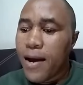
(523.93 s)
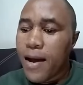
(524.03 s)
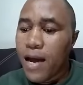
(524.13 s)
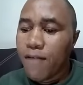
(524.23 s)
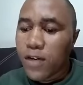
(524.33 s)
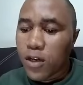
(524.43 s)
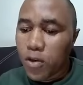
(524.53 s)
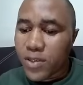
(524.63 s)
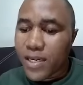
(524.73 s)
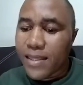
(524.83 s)
Having
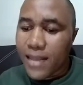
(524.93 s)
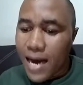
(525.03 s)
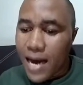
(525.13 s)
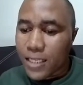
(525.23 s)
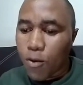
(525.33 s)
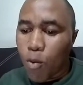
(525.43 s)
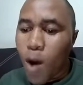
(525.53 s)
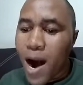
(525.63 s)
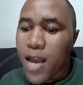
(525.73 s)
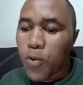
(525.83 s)
looked at that,
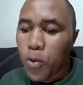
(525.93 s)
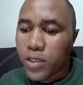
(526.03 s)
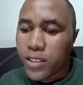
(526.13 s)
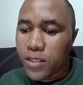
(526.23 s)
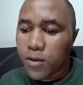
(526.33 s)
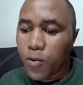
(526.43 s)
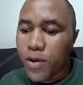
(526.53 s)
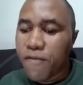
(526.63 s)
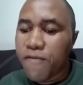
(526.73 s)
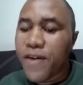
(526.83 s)
why would
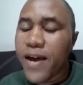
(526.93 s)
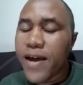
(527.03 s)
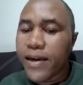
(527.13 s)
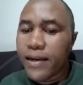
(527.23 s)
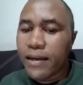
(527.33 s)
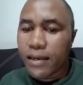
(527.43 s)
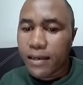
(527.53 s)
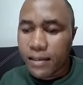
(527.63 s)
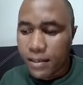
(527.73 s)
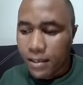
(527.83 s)
we
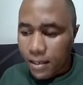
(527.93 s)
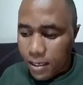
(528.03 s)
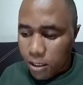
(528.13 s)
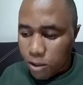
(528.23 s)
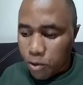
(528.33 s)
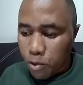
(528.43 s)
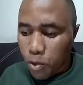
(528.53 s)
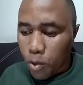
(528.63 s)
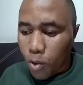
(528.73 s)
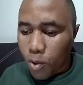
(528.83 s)
fail
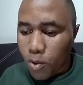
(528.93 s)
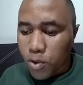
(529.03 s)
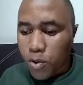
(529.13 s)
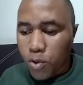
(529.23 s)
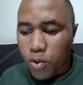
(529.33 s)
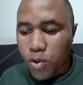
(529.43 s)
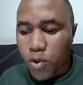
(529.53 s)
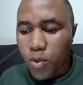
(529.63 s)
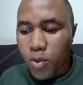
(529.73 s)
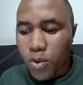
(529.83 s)
to, to,
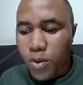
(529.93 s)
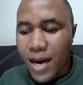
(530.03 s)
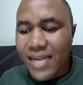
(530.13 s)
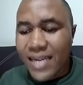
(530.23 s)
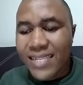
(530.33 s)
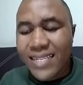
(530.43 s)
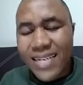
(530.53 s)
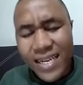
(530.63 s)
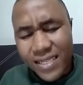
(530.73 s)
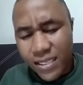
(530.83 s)
to
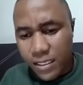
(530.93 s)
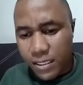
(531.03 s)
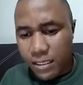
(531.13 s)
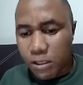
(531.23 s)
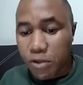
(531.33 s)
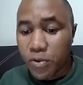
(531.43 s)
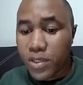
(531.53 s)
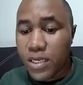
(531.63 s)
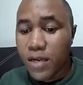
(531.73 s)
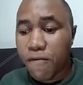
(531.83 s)
address these
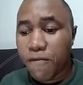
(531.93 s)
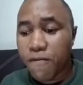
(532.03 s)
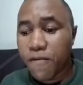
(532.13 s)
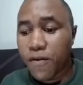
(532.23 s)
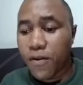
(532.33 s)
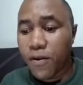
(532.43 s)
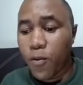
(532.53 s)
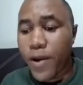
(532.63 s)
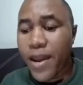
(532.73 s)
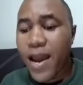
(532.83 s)
issues if
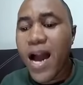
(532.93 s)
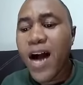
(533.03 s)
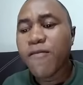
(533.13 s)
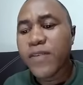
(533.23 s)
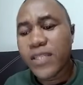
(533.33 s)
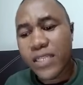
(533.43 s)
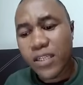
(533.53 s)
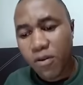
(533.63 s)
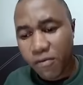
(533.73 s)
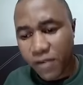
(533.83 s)
we have these
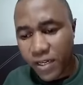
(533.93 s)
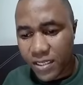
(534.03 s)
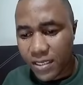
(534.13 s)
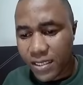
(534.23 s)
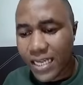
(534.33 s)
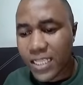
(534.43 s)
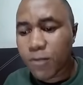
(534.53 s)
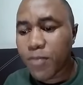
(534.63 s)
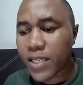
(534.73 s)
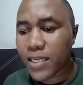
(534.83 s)
innovations,
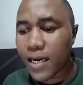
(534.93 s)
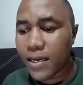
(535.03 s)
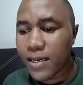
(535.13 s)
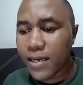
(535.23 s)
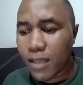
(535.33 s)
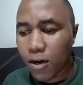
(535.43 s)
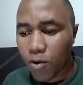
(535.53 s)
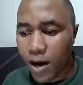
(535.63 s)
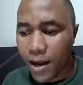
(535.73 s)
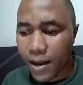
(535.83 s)
especially in the
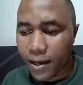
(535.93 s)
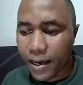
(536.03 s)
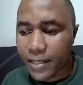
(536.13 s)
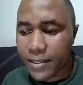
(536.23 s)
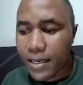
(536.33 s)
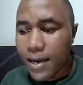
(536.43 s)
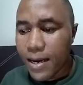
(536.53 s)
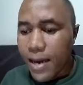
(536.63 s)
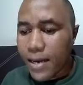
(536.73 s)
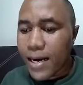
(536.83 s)
rural areas?
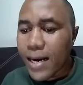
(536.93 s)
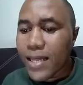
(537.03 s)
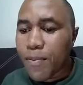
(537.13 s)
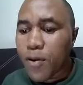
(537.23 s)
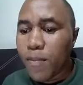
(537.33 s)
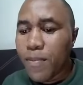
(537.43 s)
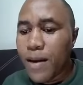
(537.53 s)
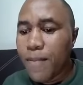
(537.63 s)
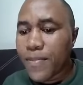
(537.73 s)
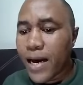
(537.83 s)
And another
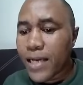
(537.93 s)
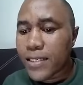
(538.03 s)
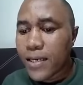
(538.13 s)
problem that